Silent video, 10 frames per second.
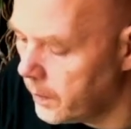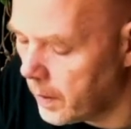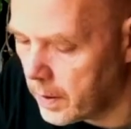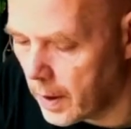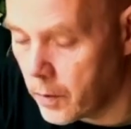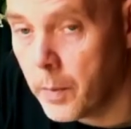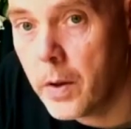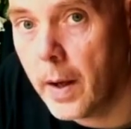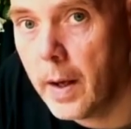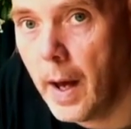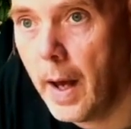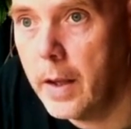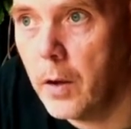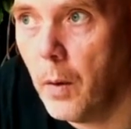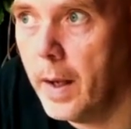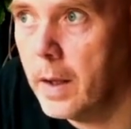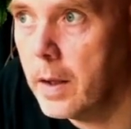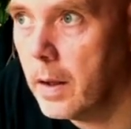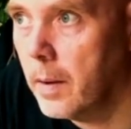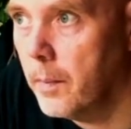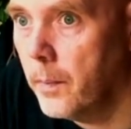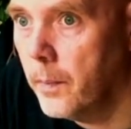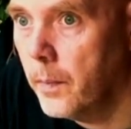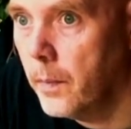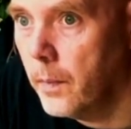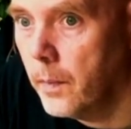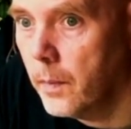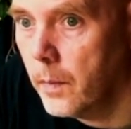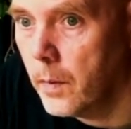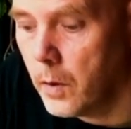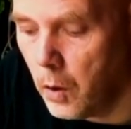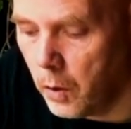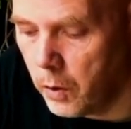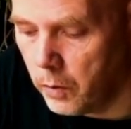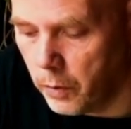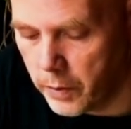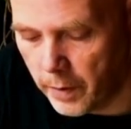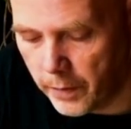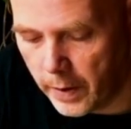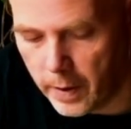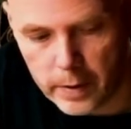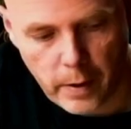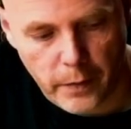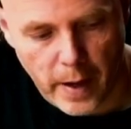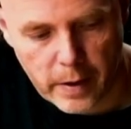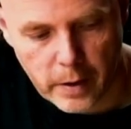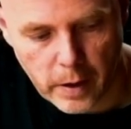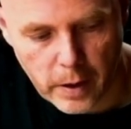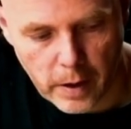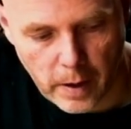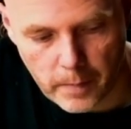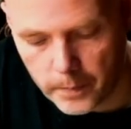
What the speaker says: So it's almost like an 808 conga or something. I don't know if that's going to sit.